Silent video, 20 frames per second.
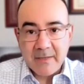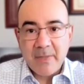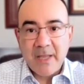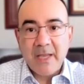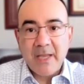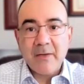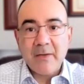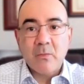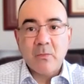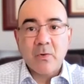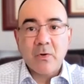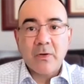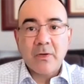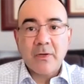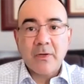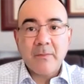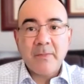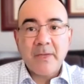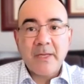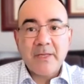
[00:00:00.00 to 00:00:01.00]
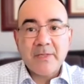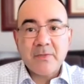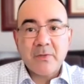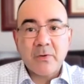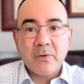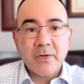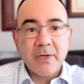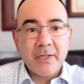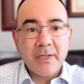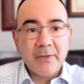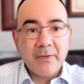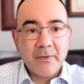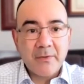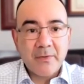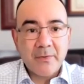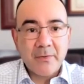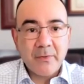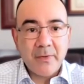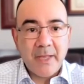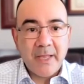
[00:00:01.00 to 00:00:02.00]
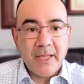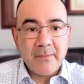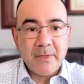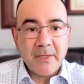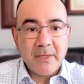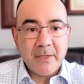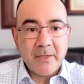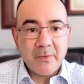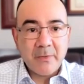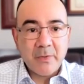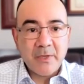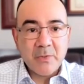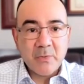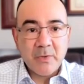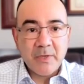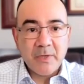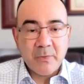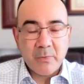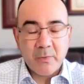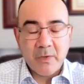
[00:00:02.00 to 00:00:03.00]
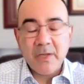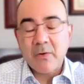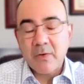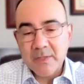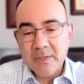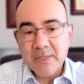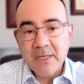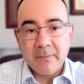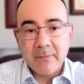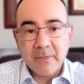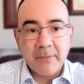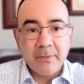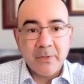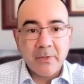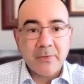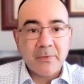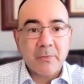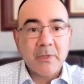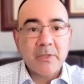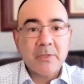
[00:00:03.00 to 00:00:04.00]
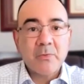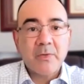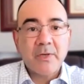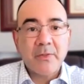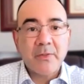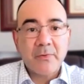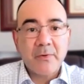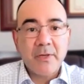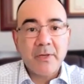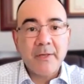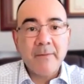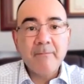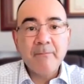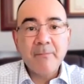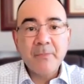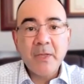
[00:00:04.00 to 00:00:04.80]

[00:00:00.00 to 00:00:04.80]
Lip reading: paid work-based learning through AB 323 or Assembly Bill 323,